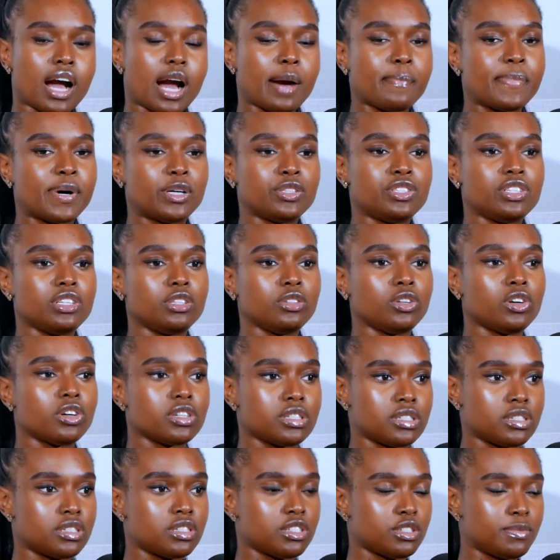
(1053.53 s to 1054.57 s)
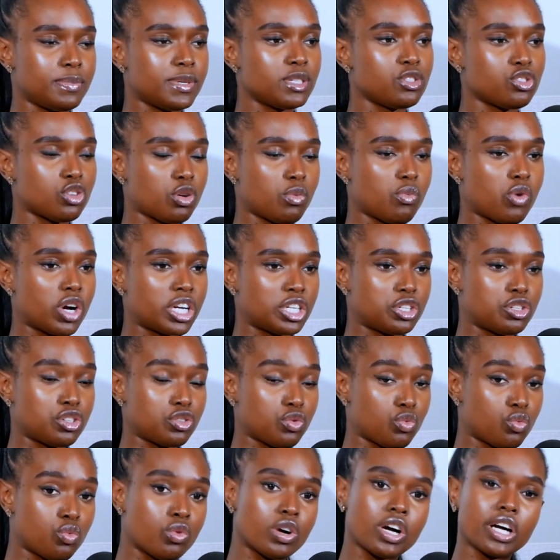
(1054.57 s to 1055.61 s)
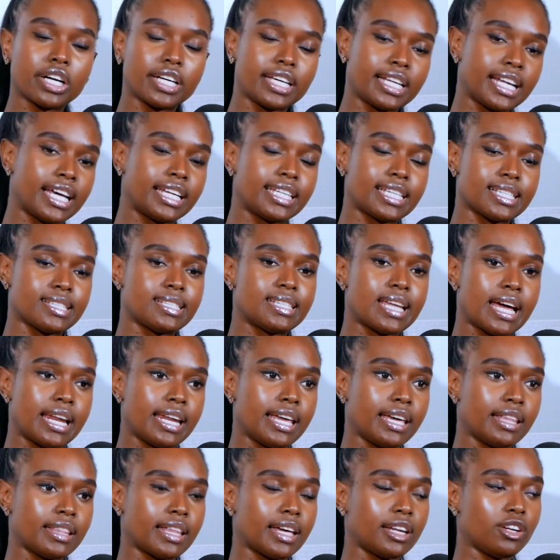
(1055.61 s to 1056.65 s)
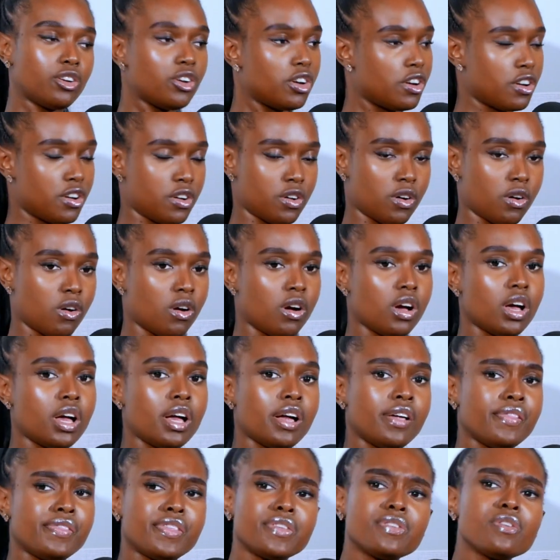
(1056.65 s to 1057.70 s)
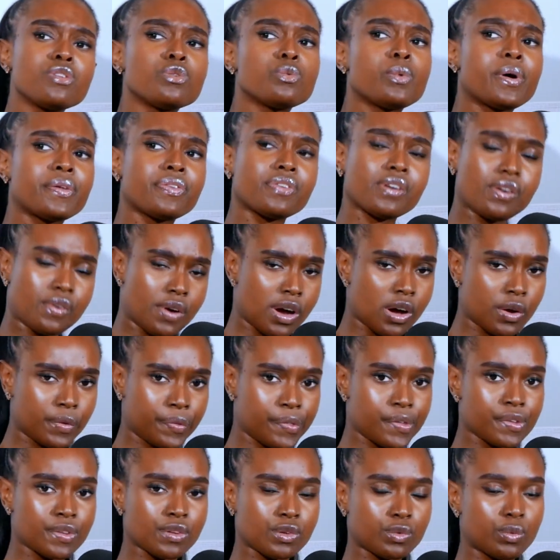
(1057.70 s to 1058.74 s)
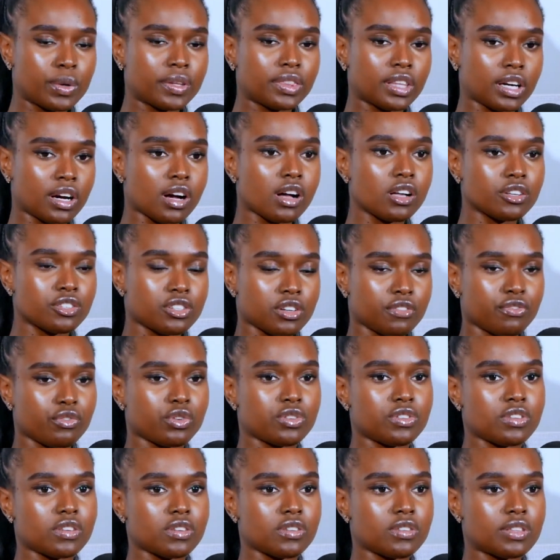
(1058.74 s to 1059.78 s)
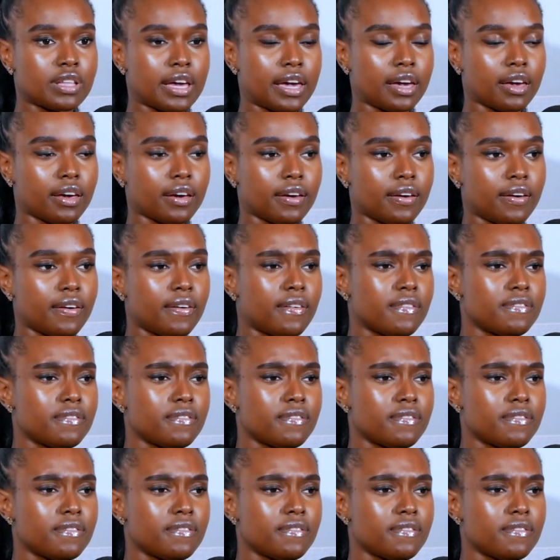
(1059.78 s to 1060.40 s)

about it because there's been so much work and understanding that no no no this is what's around this is what the culture forces like